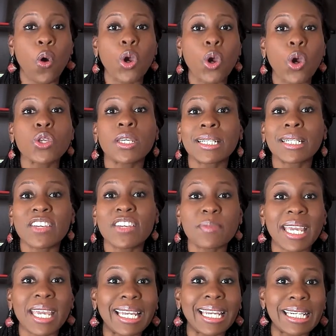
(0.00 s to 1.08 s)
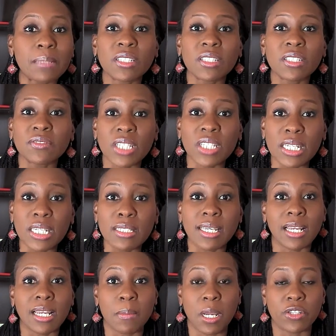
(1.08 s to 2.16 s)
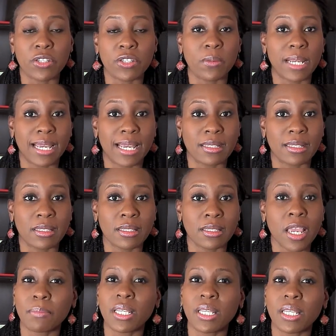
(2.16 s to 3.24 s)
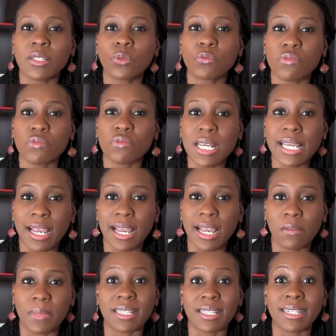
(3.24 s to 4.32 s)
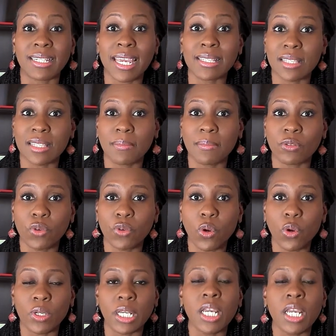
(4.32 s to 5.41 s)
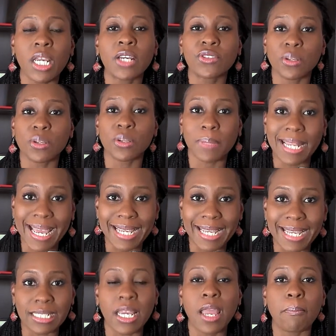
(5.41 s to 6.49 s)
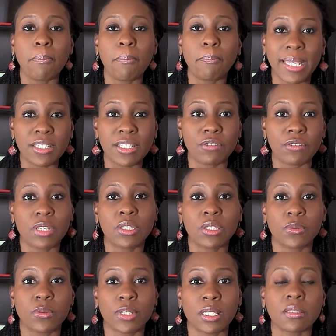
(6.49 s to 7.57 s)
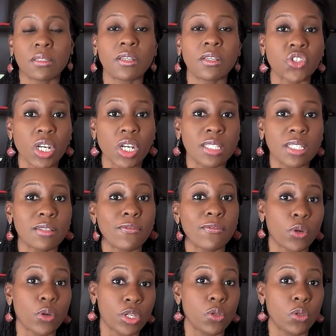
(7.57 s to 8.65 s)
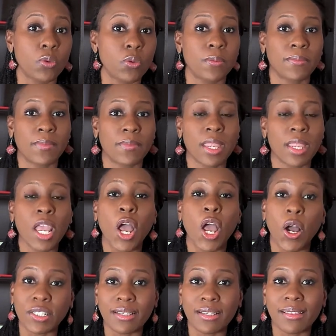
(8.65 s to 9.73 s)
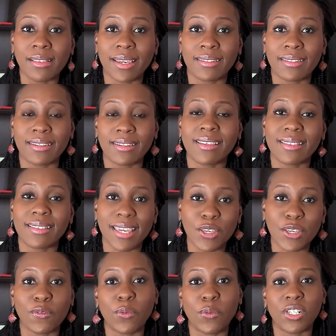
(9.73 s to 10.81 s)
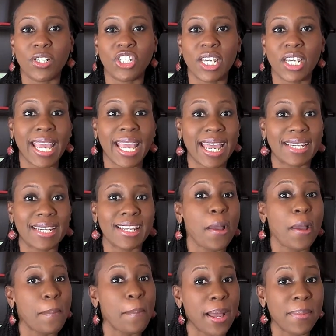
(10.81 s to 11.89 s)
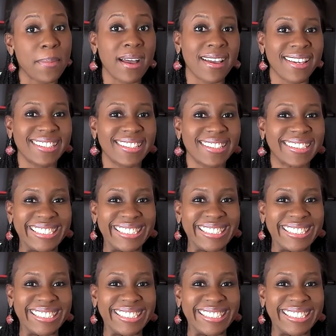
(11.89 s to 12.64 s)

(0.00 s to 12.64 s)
or you can give me a little bit of detail about your plans. But this would really help me as I take steps forward to plan better resources just for you. Until then, thank you for watching and bye-bye.